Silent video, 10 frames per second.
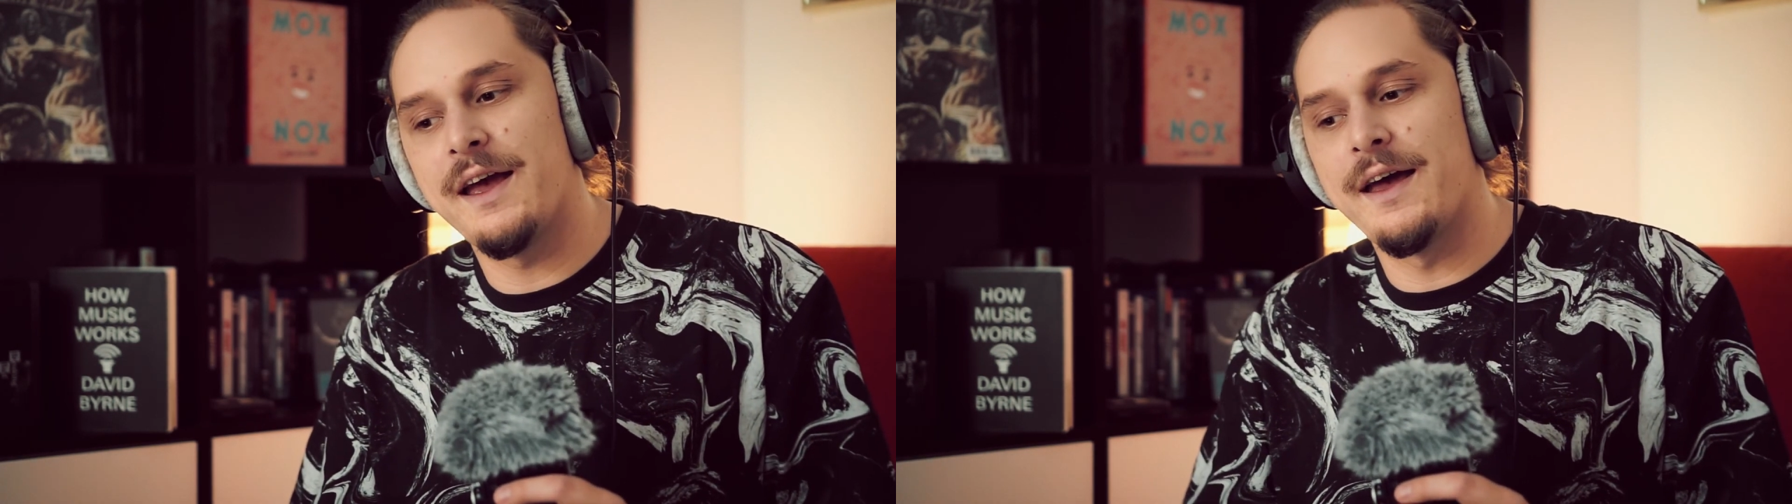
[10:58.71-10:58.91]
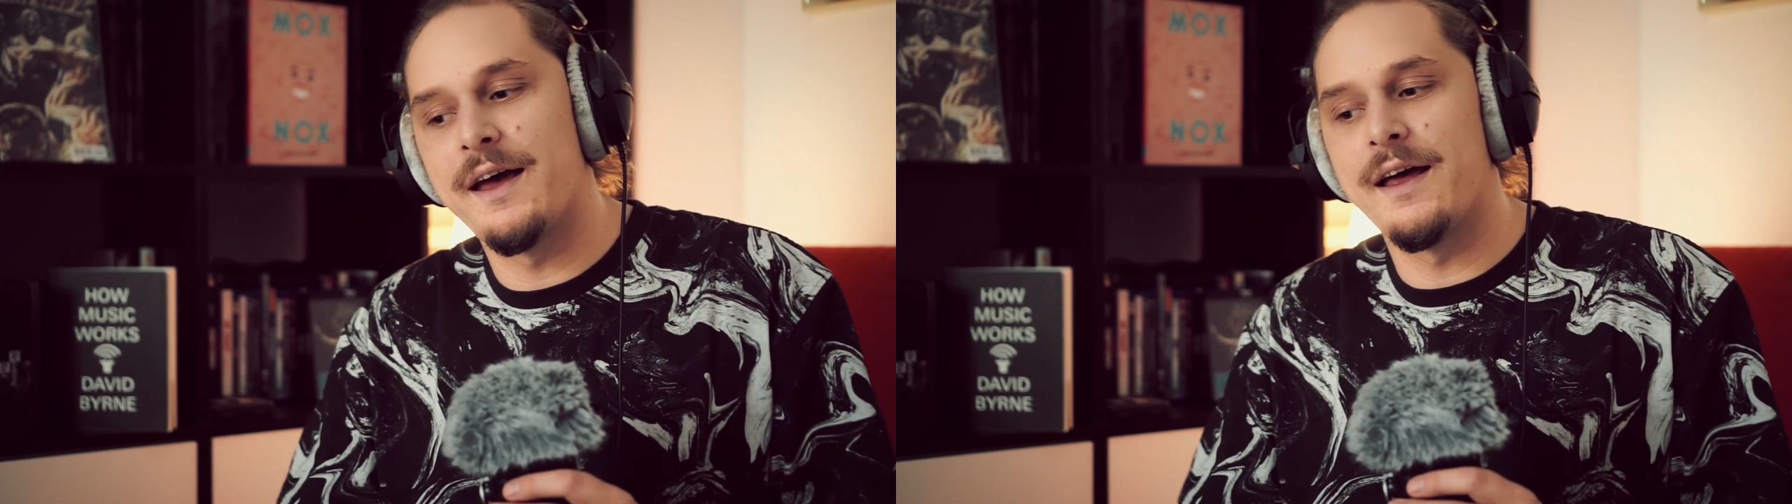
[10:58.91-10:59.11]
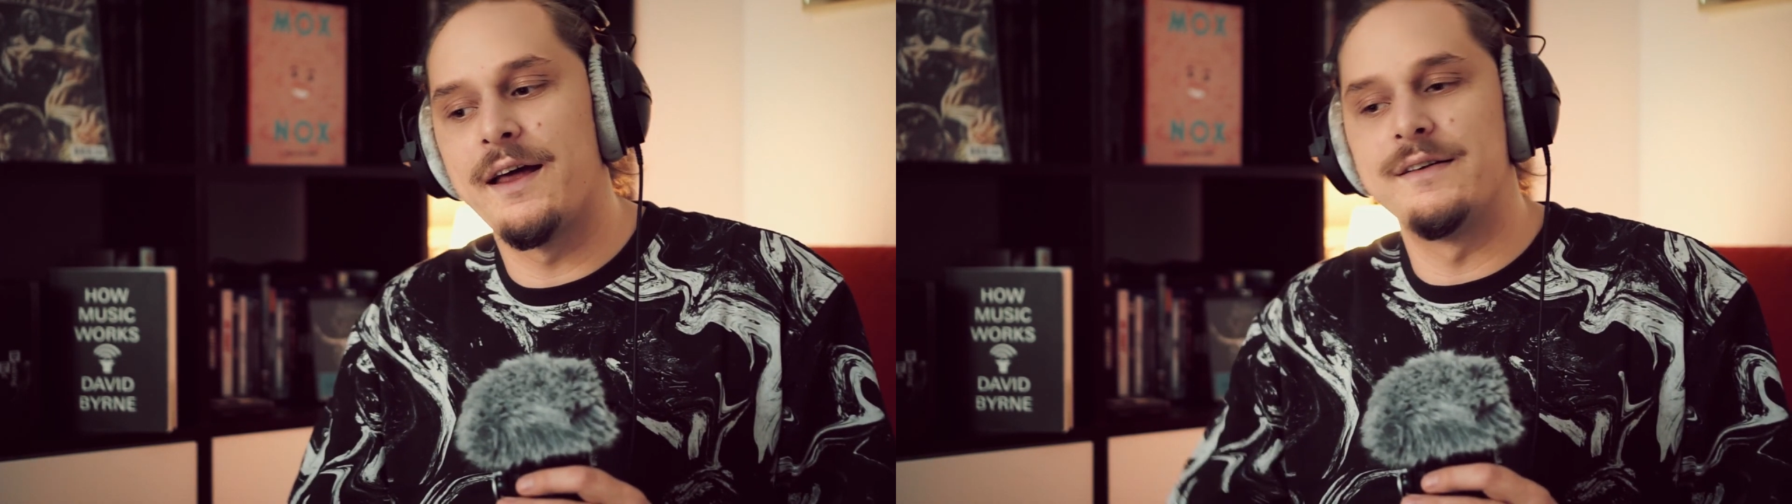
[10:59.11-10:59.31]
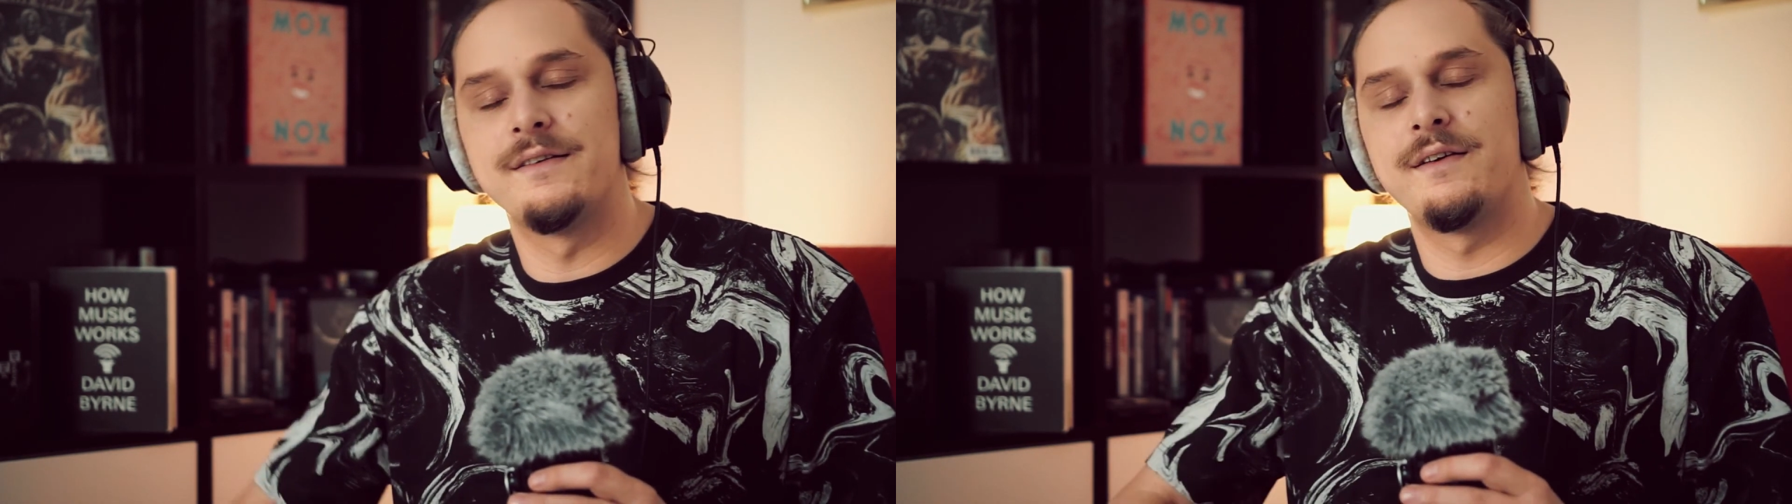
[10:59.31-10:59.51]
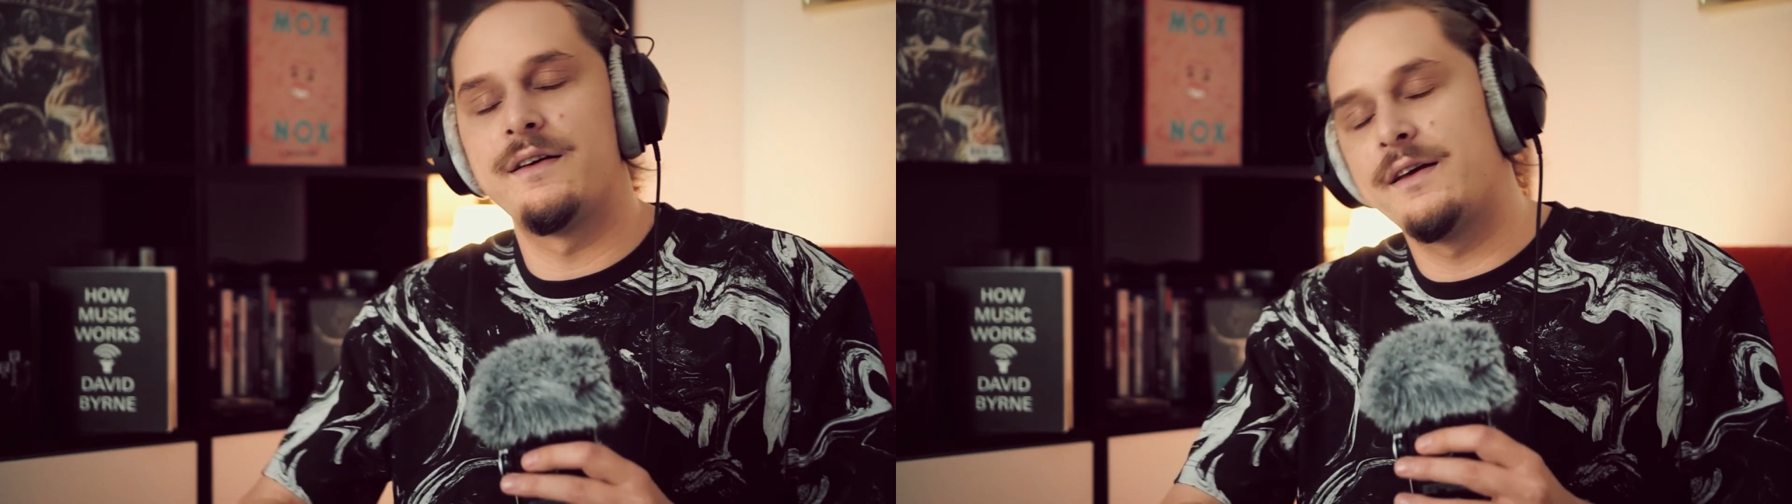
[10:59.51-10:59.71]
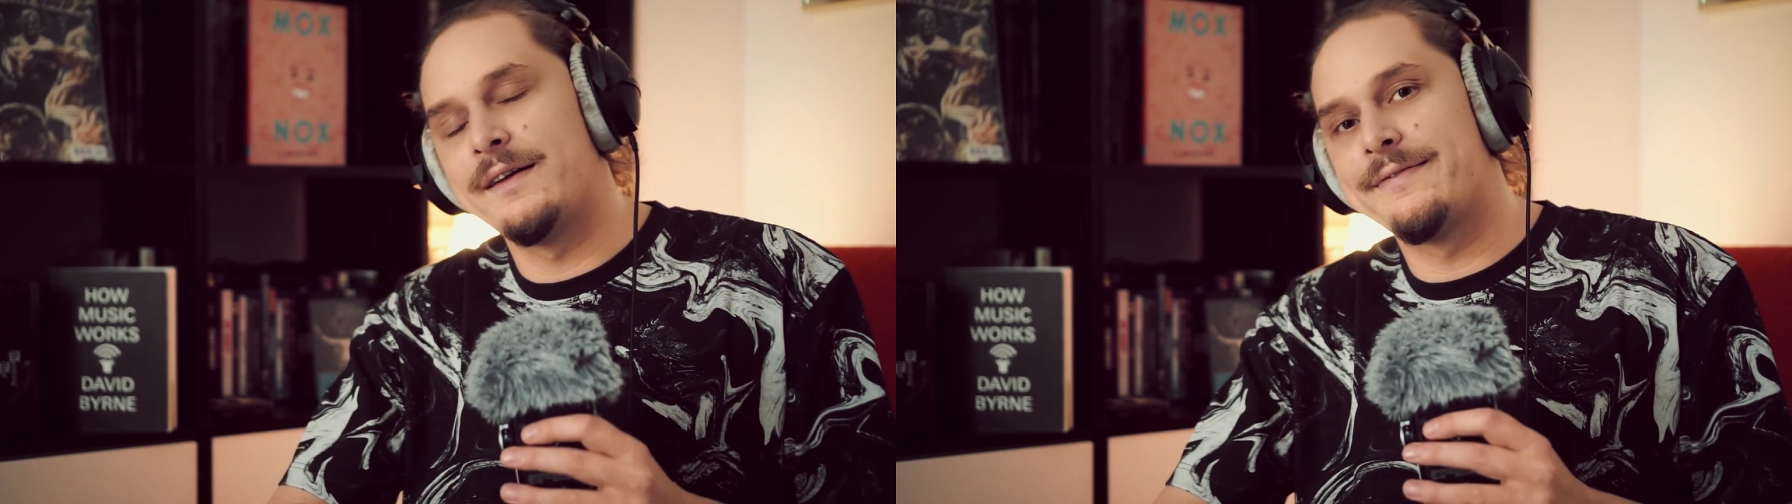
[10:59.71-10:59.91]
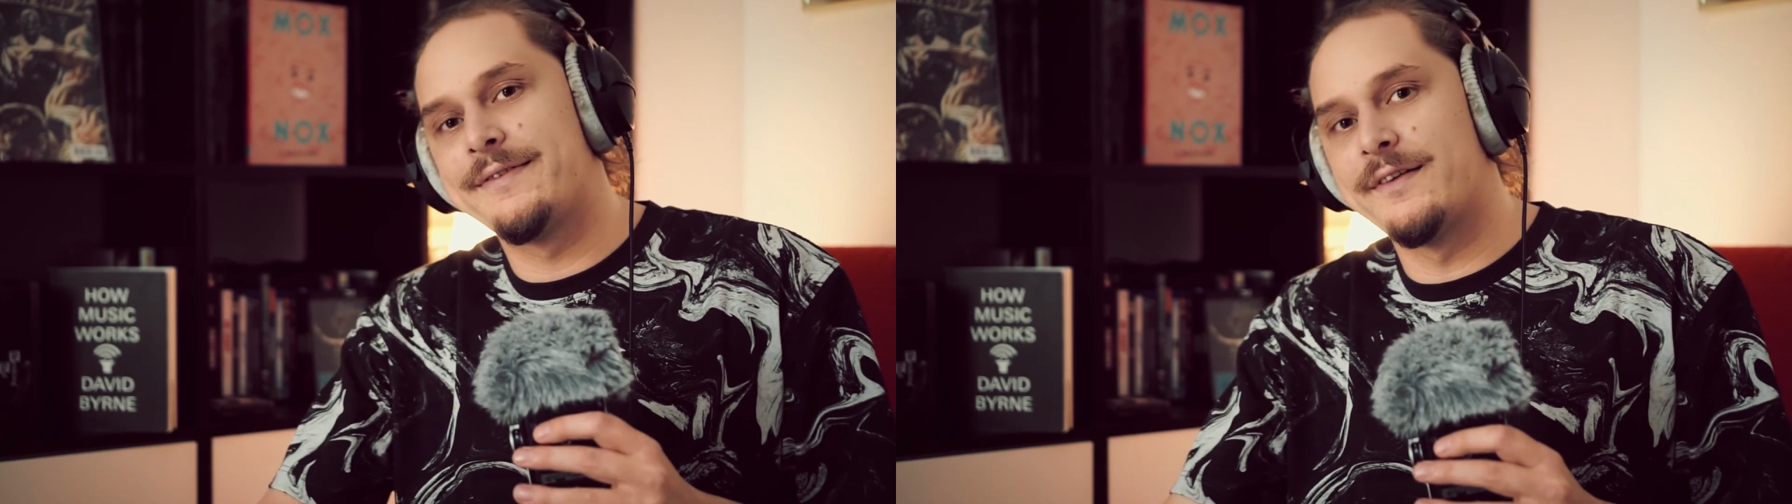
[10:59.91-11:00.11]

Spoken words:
and it's